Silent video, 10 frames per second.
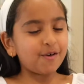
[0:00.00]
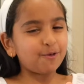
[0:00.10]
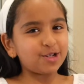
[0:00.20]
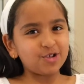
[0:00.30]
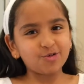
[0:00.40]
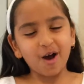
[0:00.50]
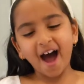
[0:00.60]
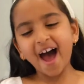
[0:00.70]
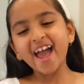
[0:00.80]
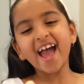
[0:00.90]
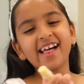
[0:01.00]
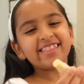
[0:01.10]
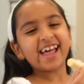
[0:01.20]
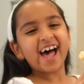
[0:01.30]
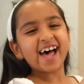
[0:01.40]
for it to dry,
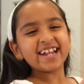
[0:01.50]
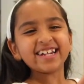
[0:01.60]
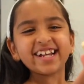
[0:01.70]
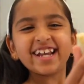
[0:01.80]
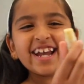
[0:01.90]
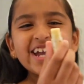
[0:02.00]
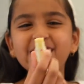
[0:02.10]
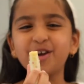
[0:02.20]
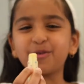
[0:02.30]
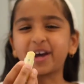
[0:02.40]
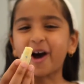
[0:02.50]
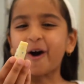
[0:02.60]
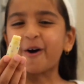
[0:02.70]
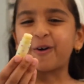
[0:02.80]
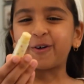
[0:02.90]
and then here we
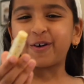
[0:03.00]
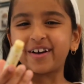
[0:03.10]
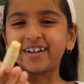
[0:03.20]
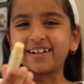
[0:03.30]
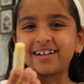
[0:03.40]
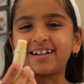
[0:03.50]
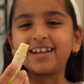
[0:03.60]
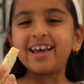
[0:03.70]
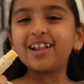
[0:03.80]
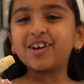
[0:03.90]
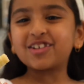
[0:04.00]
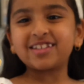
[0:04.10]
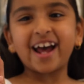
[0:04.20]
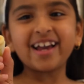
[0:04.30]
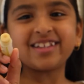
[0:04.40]
go. It looks
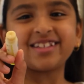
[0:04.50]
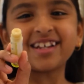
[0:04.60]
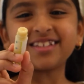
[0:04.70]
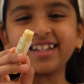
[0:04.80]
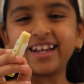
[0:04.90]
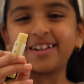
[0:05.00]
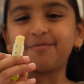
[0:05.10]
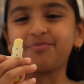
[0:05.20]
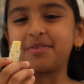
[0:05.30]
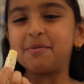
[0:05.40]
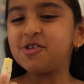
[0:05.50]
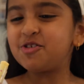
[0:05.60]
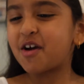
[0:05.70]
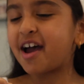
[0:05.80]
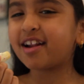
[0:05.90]
nice, doesn't it? Let me
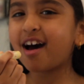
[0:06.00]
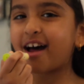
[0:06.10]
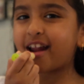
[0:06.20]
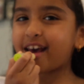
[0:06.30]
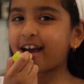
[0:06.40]
try it on.